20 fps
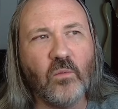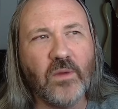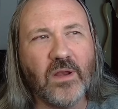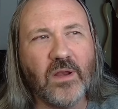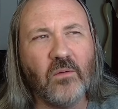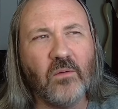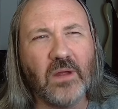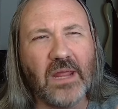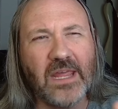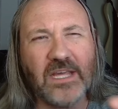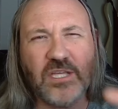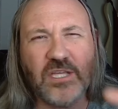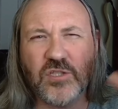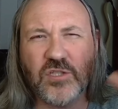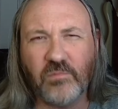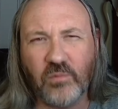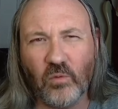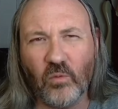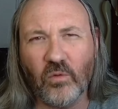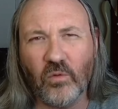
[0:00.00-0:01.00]
We don't
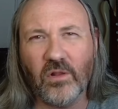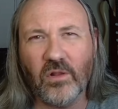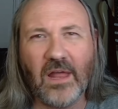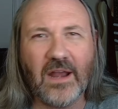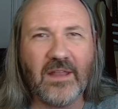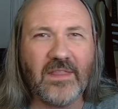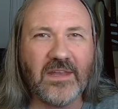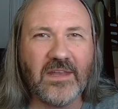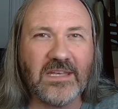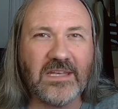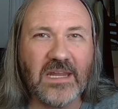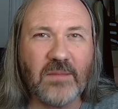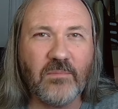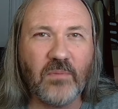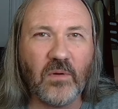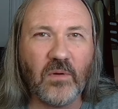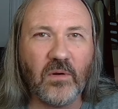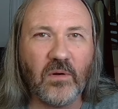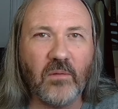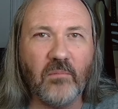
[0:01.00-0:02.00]
explore a lot of the
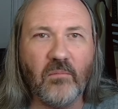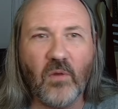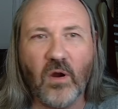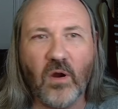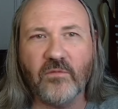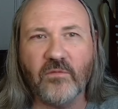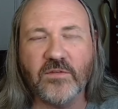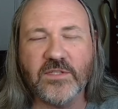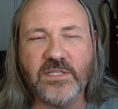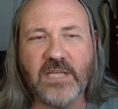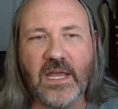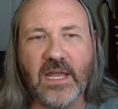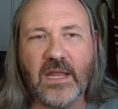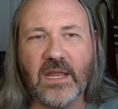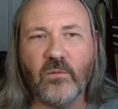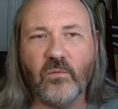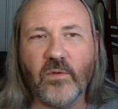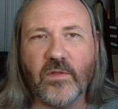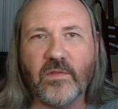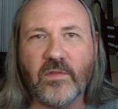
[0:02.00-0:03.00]
deeper Marvel
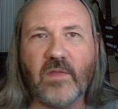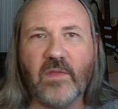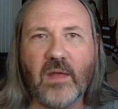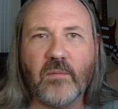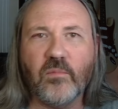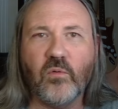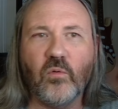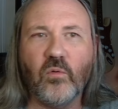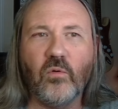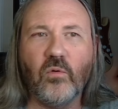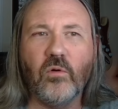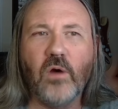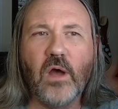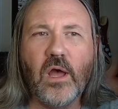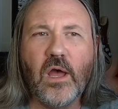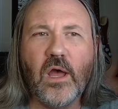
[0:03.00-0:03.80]
setting with Deadpool.